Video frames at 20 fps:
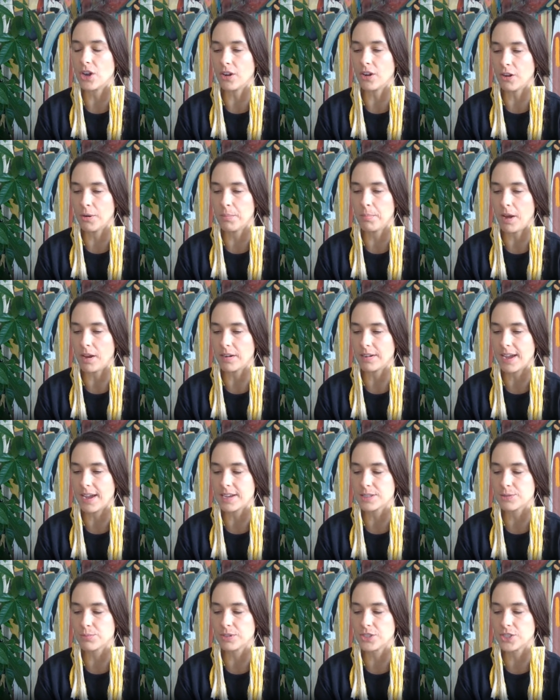on our
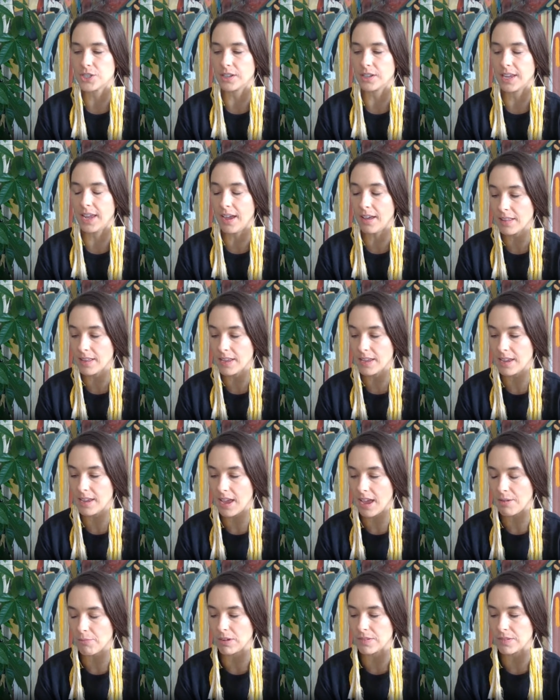podcast with jill kelly
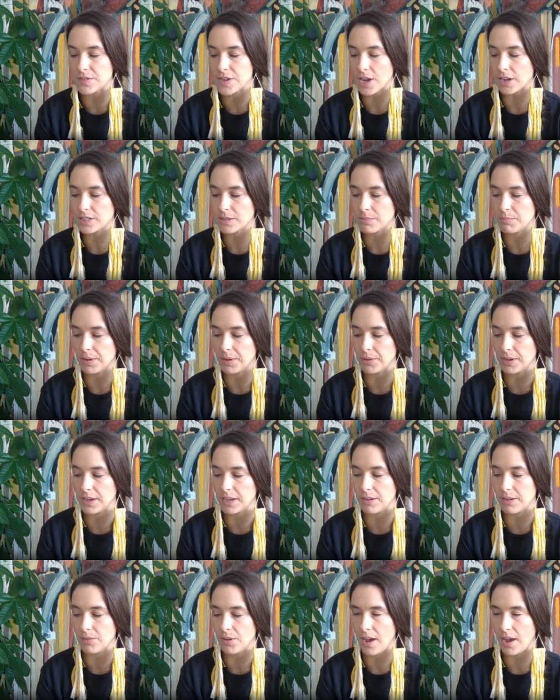and we've talked about
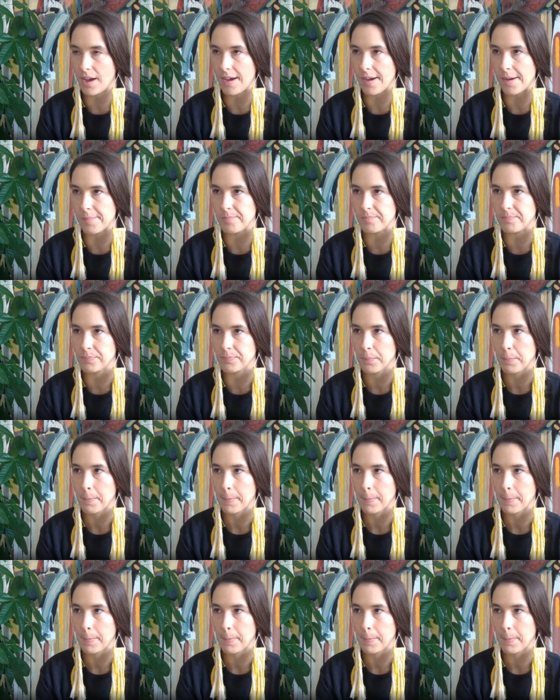it um,